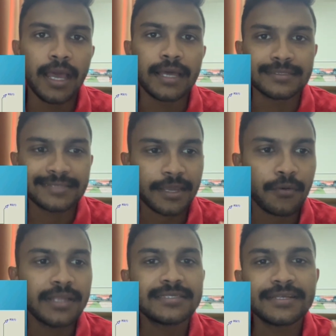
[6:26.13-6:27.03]
And the second
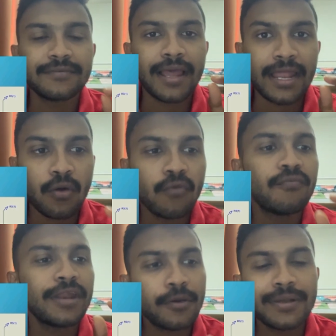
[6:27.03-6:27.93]
one is it will allow
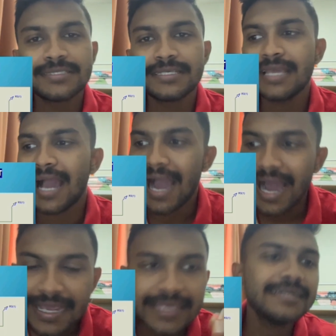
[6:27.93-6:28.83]
frequency
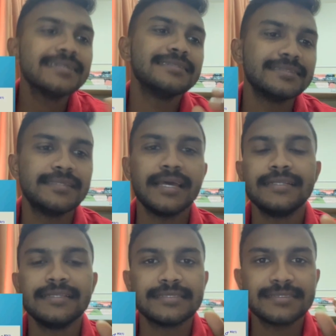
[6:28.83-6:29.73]
higher
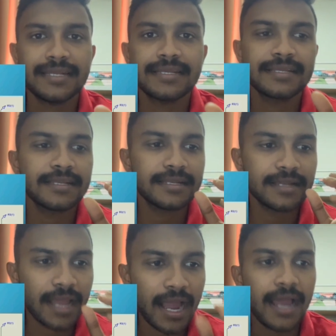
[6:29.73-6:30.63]
than the set
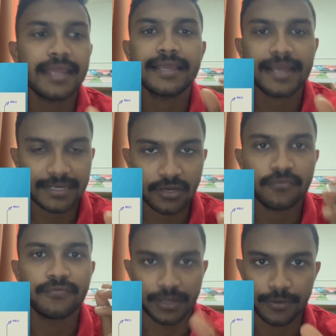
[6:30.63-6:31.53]
high cutoff
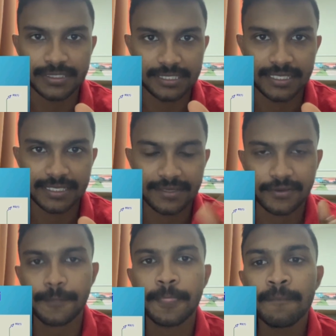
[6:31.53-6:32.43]
frequency. Okay,